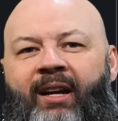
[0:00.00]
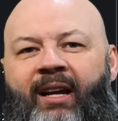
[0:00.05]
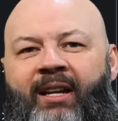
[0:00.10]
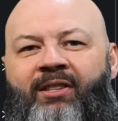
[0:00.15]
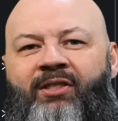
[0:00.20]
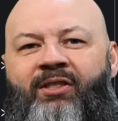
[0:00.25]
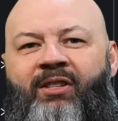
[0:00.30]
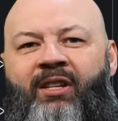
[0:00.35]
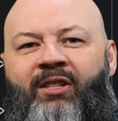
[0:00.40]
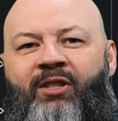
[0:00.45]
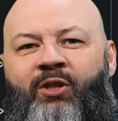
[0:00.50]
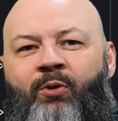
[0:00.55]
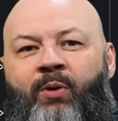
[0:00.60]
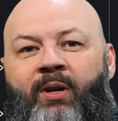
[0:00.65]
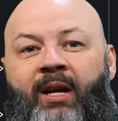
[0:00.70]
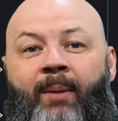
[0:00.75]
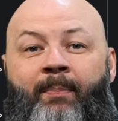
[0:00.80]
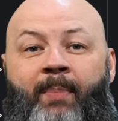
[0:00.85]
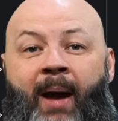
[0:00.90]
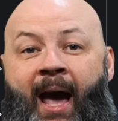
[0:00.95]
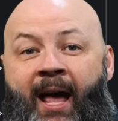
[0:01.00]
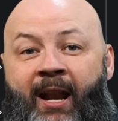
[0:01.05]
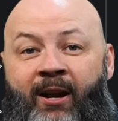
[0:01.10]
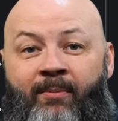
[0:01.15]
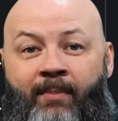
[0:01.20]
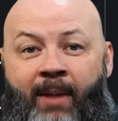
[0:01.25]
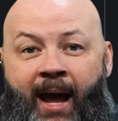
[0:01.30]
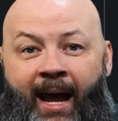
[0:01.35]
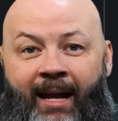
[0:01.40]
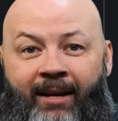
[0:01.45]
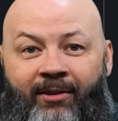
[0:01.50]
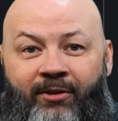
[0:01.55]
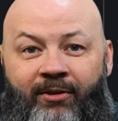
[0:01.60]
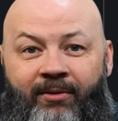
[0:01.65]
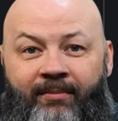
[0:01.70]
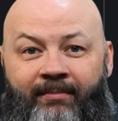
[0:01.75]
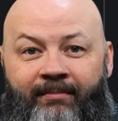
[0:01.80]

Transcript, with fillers: It's just doing a pattern match.